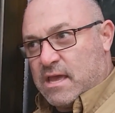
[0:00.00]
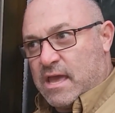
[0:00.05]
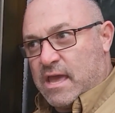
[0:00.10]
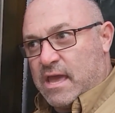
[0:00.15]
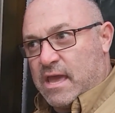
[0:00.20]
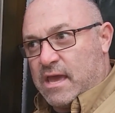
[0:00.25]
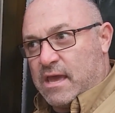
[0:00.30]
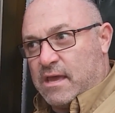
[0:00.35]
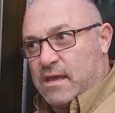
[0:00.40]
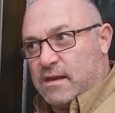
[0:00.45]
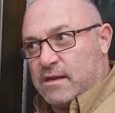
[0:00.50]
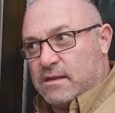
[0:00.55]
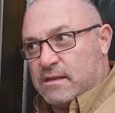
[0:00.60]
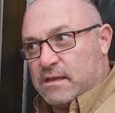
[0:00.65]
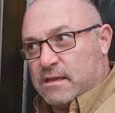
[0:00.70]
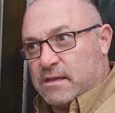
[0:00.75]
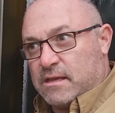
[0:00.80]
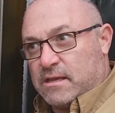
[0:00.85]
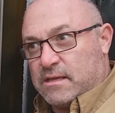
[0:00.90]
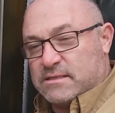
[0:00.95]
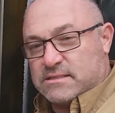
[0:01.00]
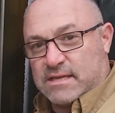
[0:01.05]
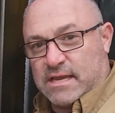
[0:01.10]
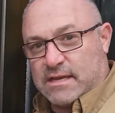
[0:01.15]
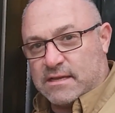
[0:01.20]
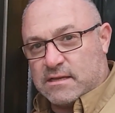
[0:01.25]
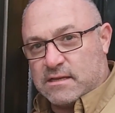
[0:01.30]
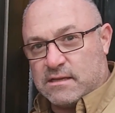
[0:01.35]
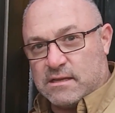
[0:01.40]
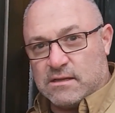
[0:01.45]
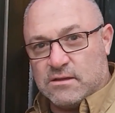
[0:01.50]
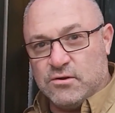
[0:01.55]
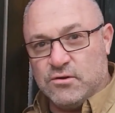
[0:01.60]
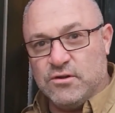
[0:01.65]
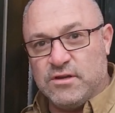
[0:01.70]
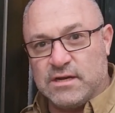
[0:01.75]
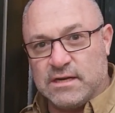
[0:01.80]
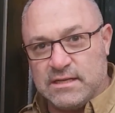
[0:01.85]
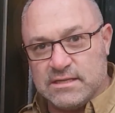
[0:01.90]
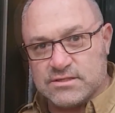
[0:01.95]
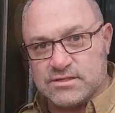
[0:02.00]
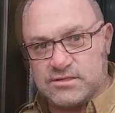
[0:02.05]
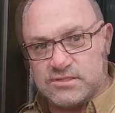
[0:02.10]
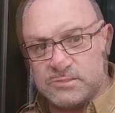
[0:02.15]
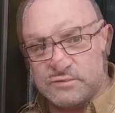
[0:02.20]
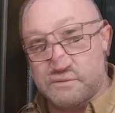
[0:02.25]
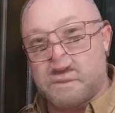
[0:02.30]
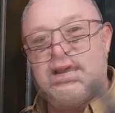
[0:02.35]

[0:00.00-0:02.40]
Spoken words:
And it's like, who are you gonna listen to?